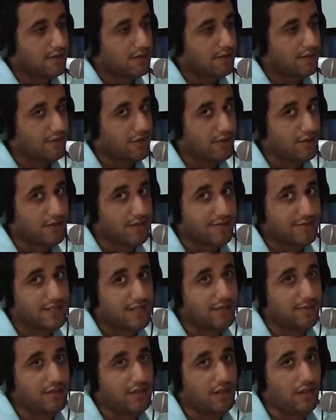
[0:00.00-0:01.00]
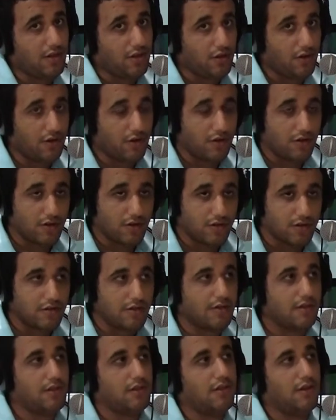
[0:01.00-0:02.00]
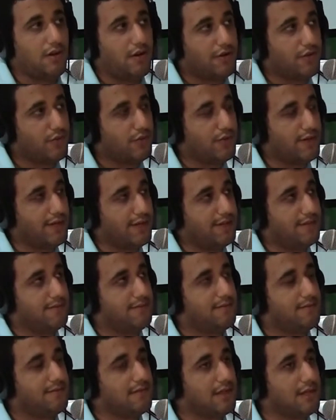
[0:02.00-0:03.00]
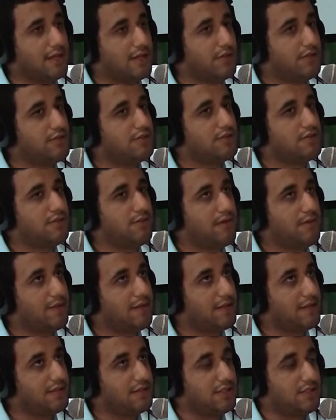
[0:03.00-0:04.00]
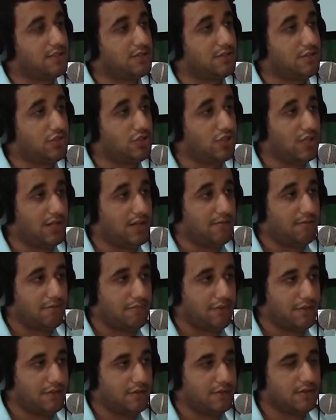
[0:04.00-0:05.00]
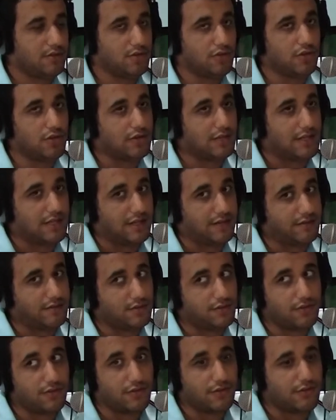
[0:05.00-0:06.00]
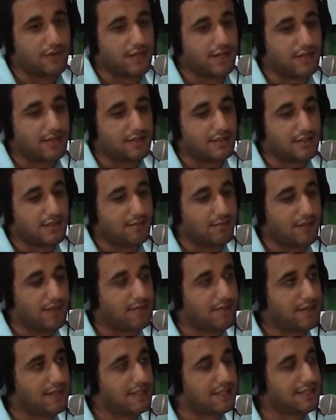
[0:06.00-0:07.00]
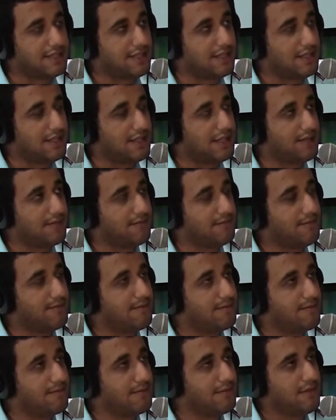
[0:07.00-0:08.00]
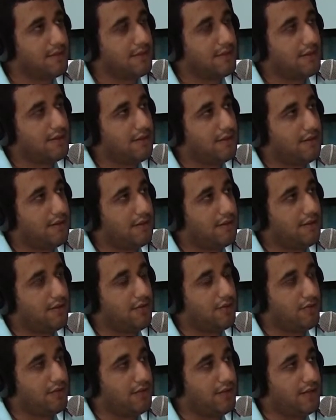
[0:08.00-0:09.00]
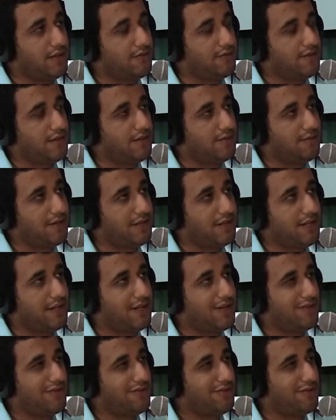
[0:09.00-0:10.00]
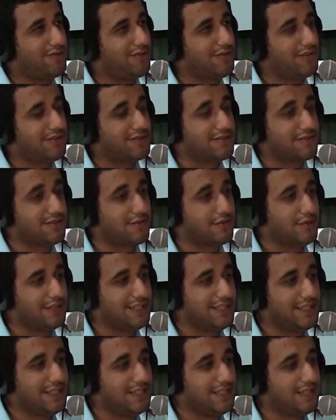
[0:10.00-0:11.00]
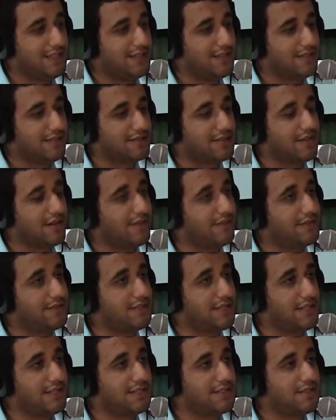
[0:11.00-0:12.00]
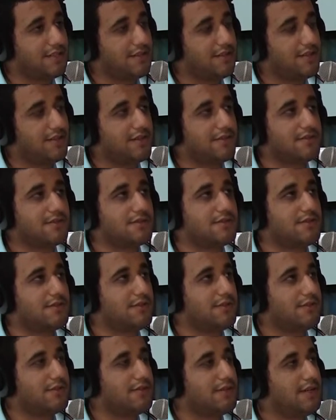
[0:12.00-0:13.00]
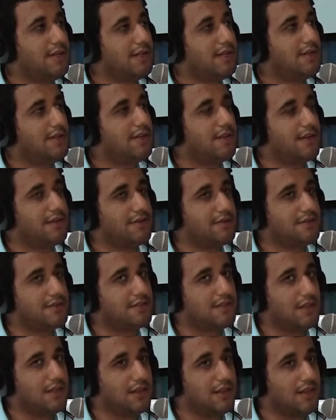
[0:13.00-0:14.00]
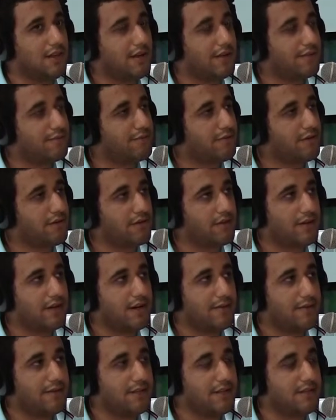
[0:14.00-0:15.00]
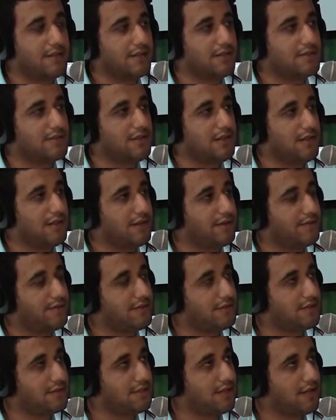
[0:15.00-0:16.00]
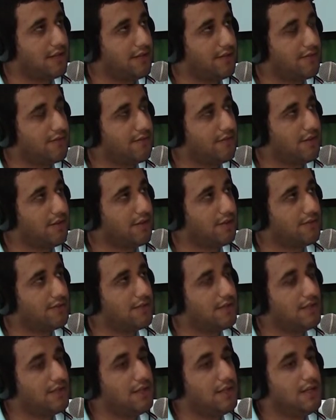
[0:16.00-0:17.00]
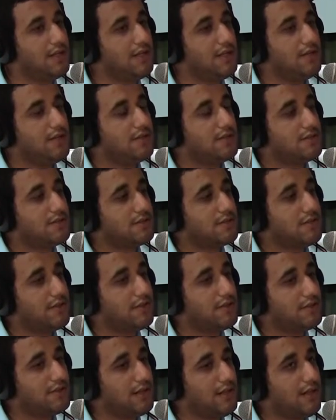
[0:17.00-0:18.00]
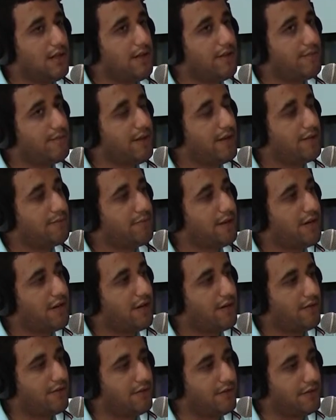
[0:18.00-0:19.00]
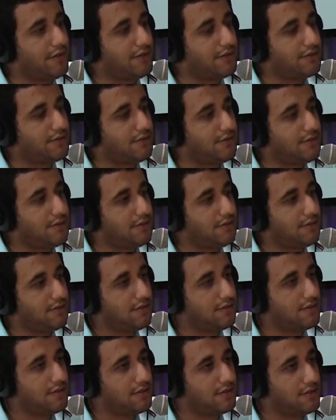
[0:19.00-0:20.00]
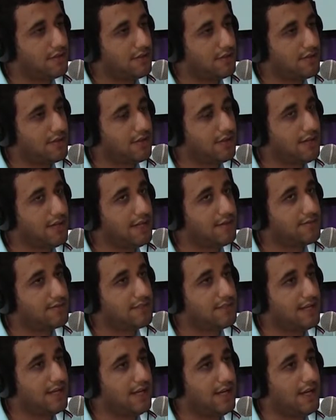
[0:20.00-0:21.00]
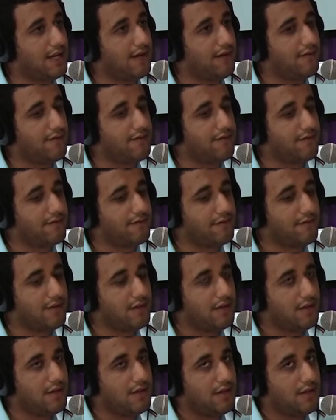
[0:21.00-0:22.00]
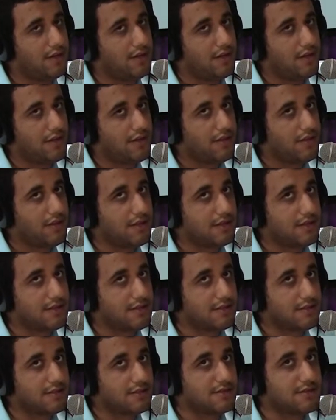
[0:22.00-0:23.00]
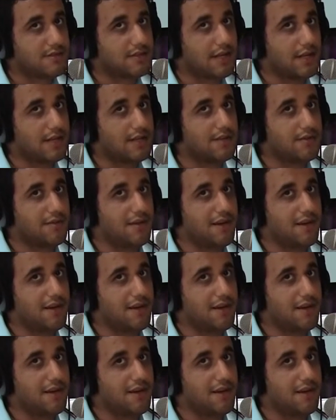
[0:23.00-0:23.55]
video games came a long way. Like it used to be about just jump, go left, go right, and maybe less than that, and then you would have fun. But now there's 3D, there's conversation, there's story, there is a lot of programming, there's a lot of design involved. So there's a lot of manpower into it. There are games that have things like